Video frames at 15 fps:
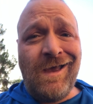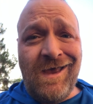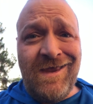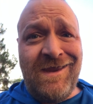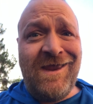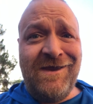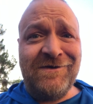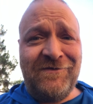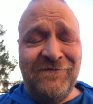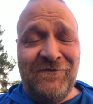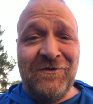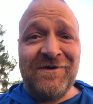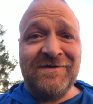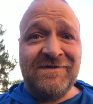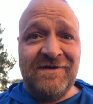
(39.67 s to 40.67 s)
I can't
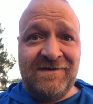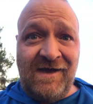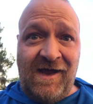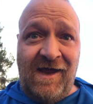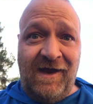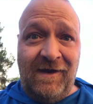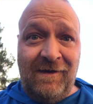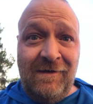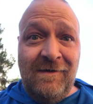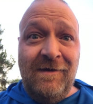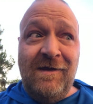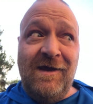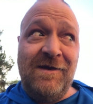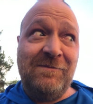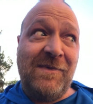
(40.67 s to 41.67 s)
afford to die,
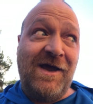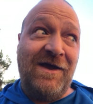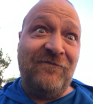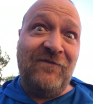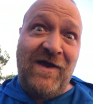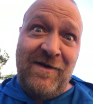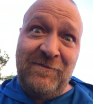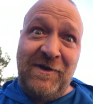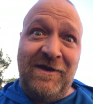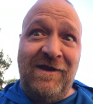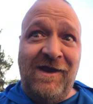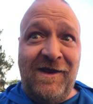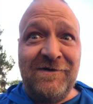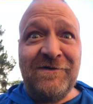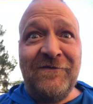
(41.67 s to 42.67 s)
and my family
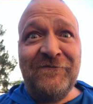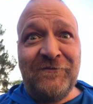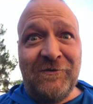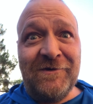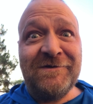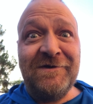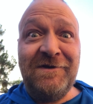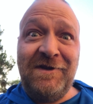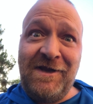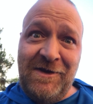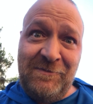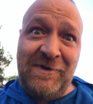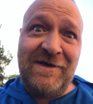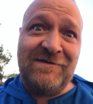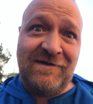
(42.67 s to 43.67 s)
can't afford to
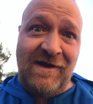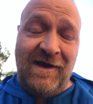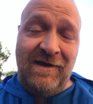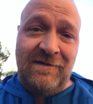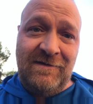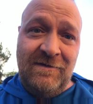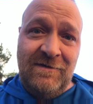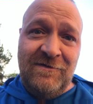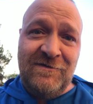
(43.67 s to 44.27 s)
let me die.